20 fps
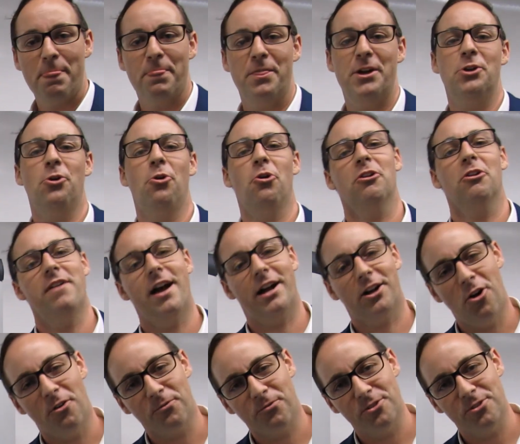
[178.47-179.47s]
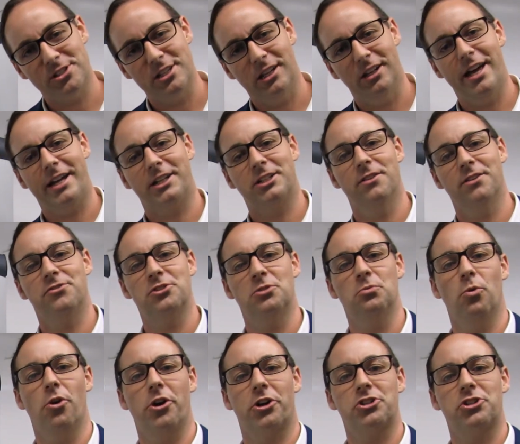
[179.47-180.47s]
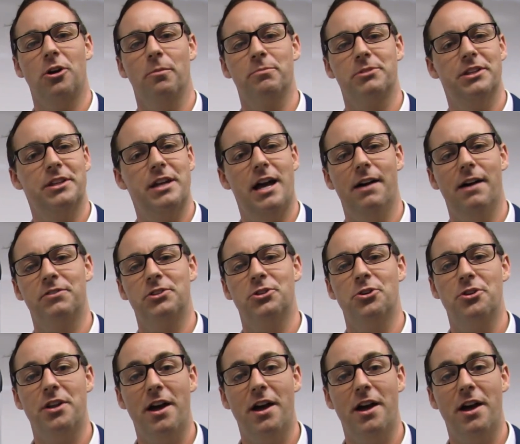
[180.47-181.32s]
Then all of our conference electives and workshops in the afternoon